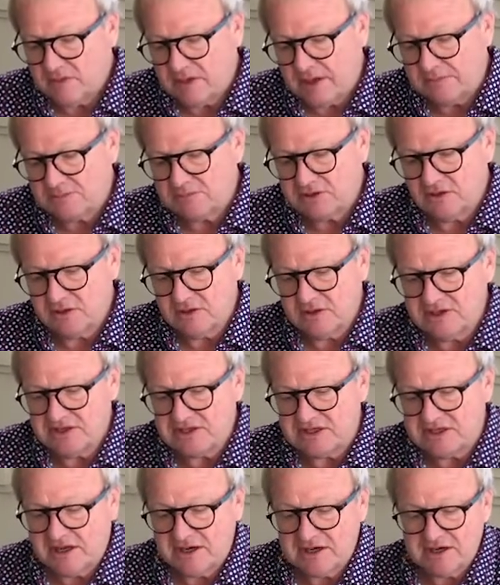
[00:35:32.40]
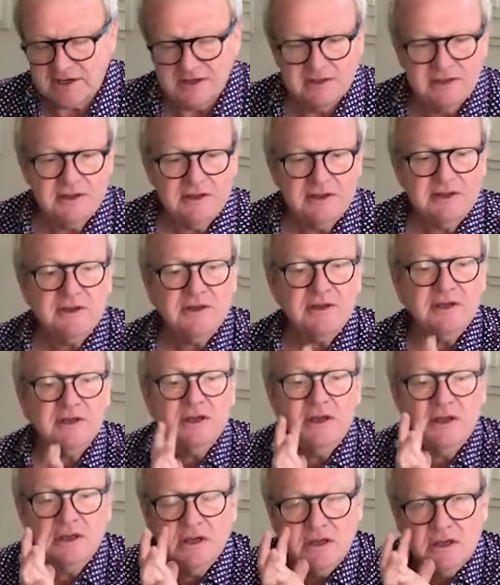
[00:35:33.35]
Absolutely stunning.
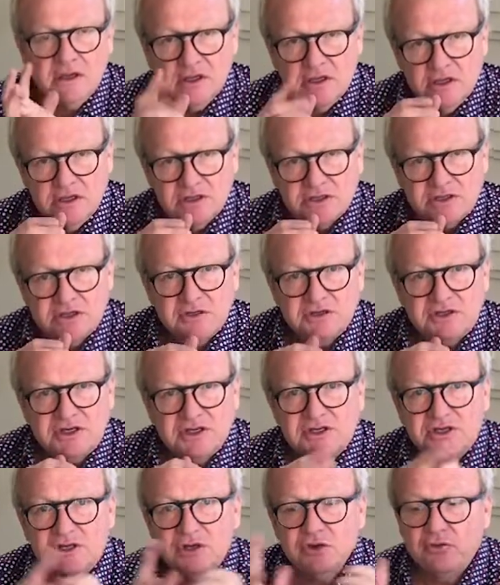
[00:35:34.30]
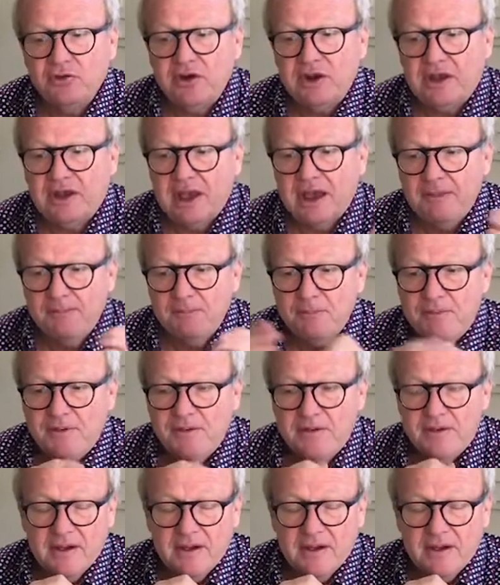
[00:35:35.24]
So just to recap,